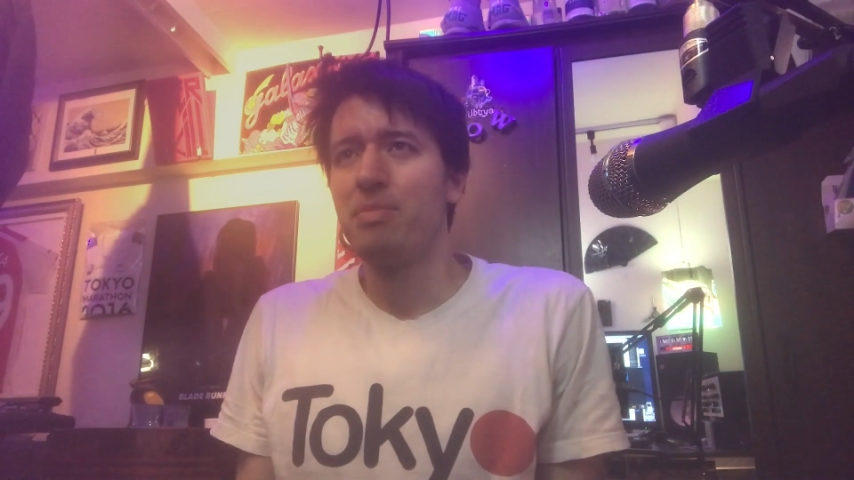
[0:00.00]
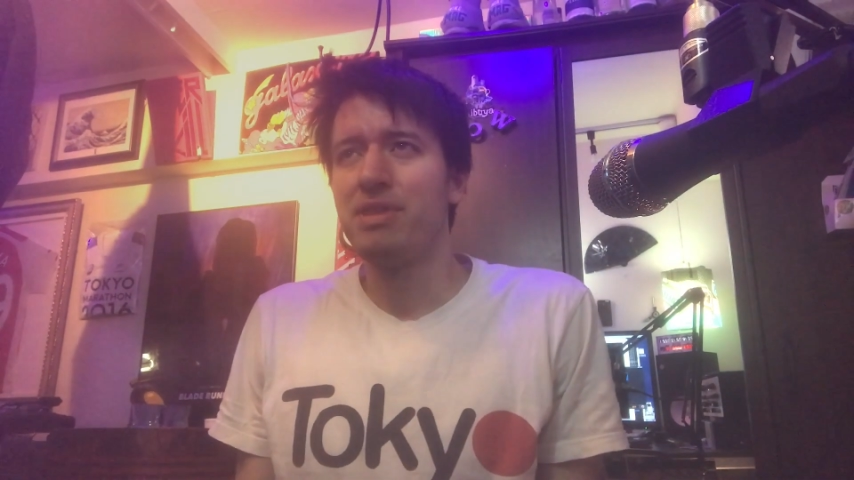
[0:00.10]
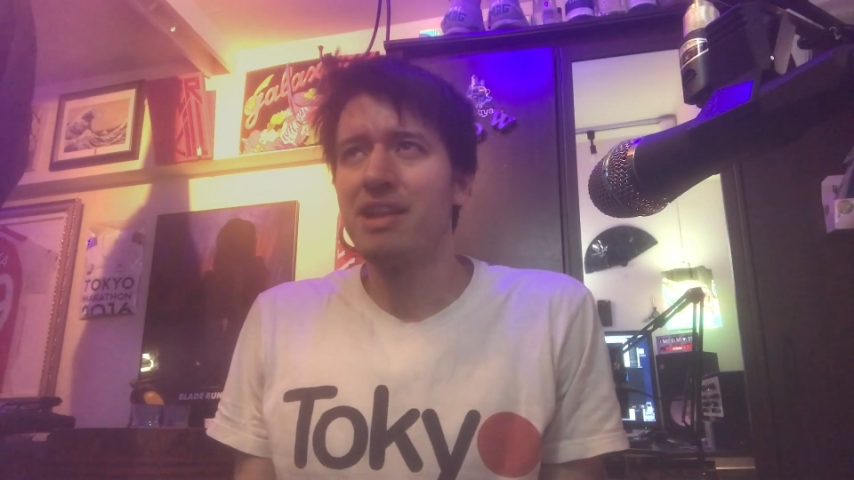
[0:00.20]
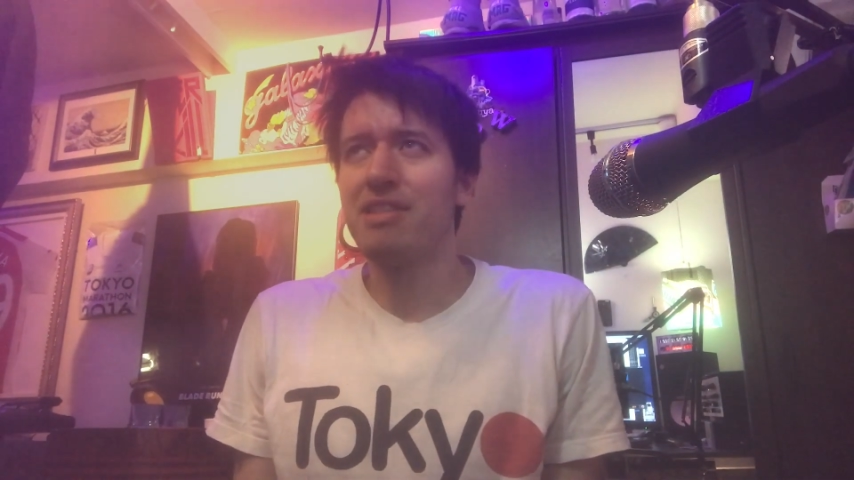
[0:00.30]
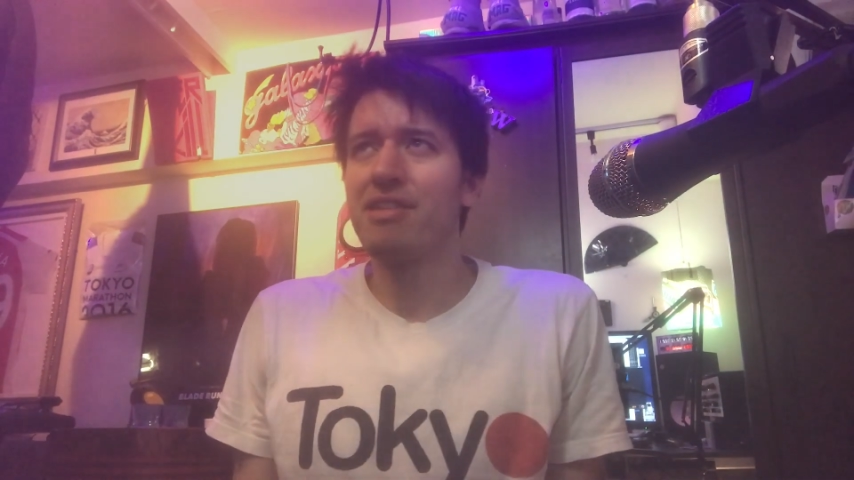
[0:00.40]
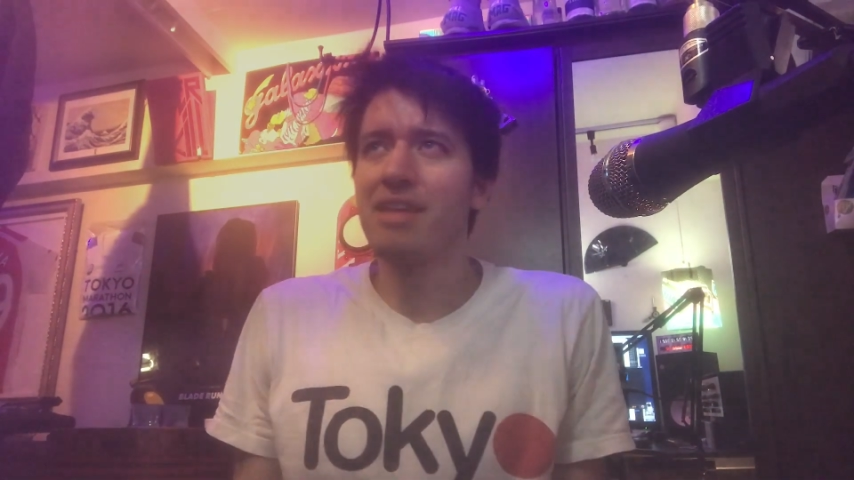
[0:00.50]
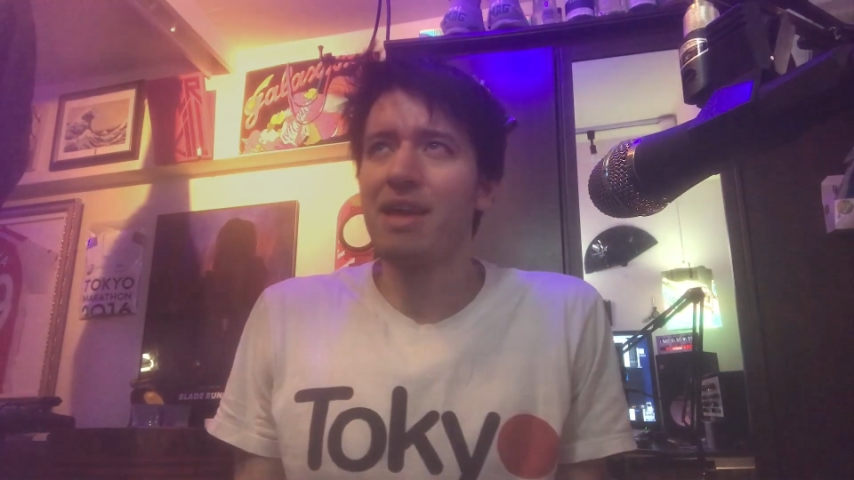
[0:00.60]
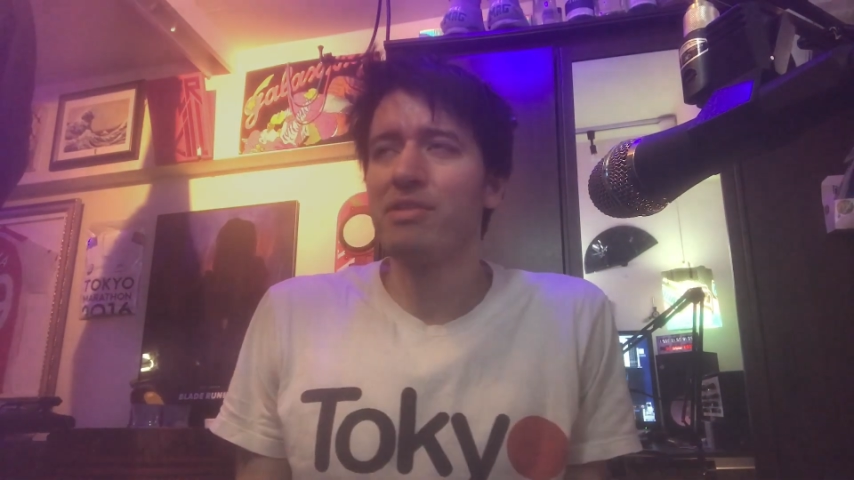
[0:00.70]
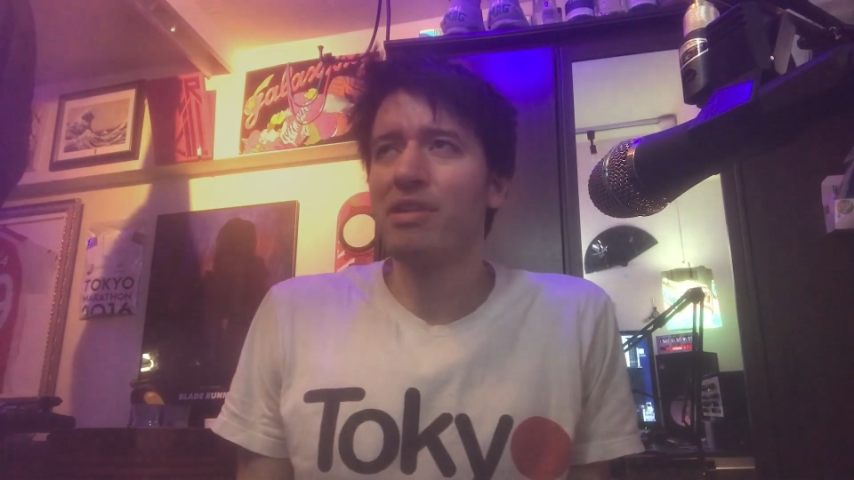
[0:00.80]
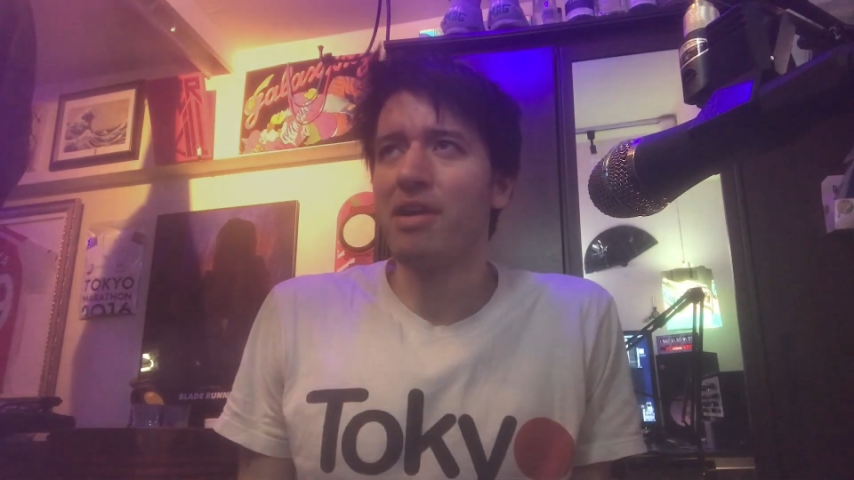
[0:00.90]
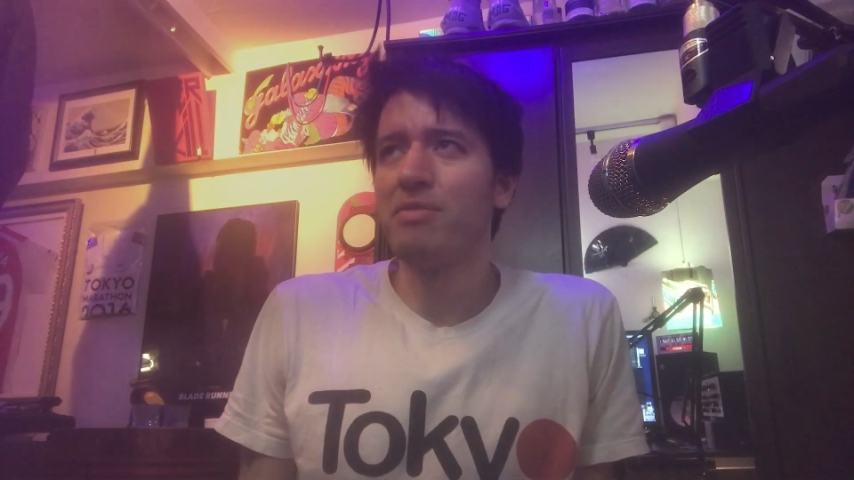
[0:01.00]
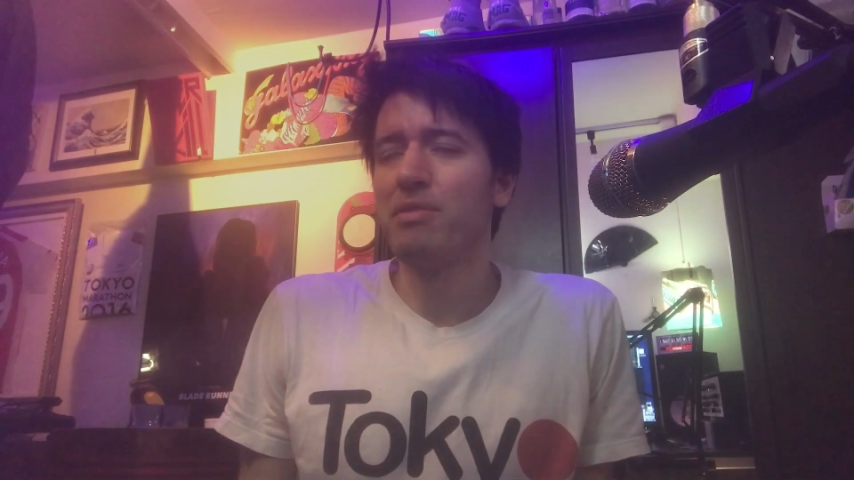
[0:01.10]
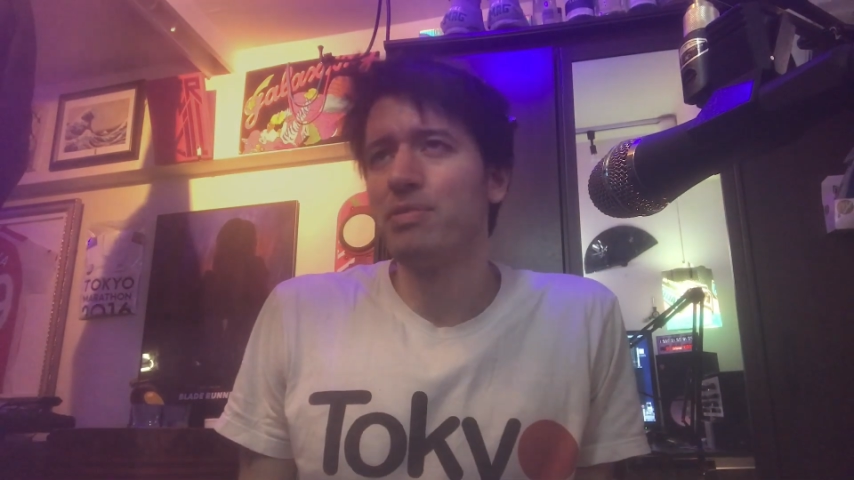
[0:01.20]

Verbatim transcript: But then at the same time, the